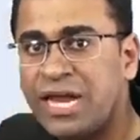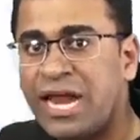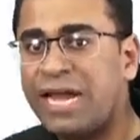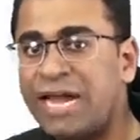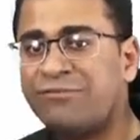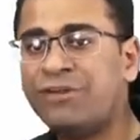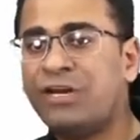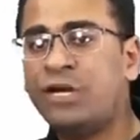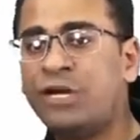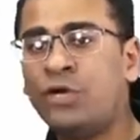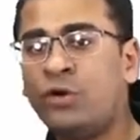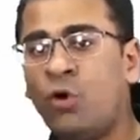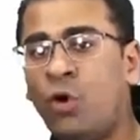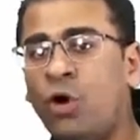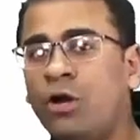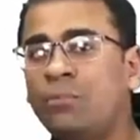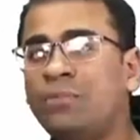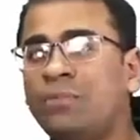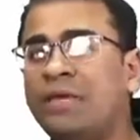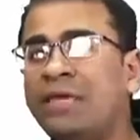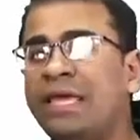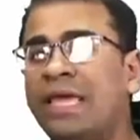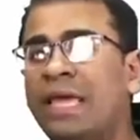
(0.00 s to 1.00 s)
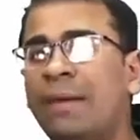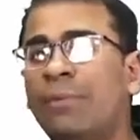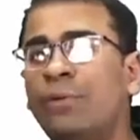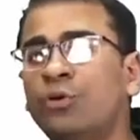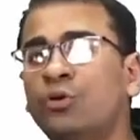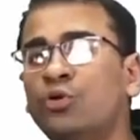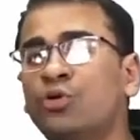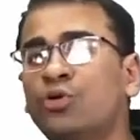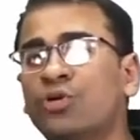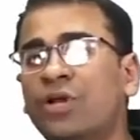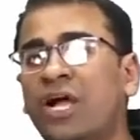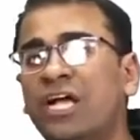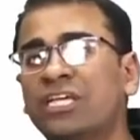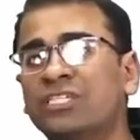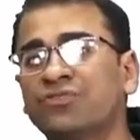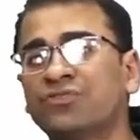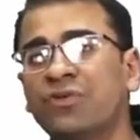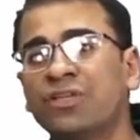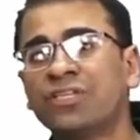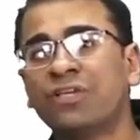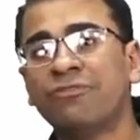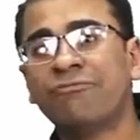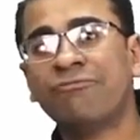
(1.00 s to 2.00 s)
it will not be able to
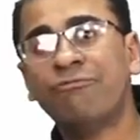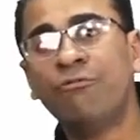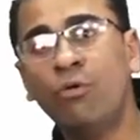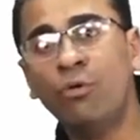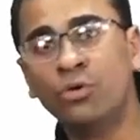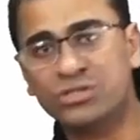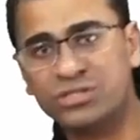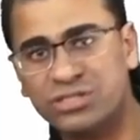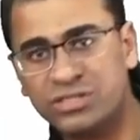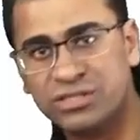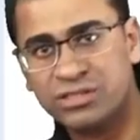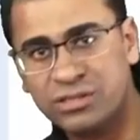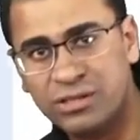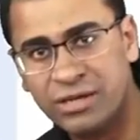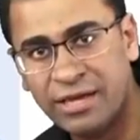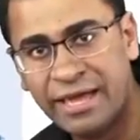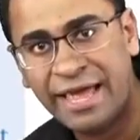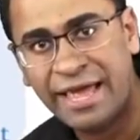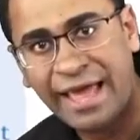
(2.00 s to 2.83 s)
transfer the force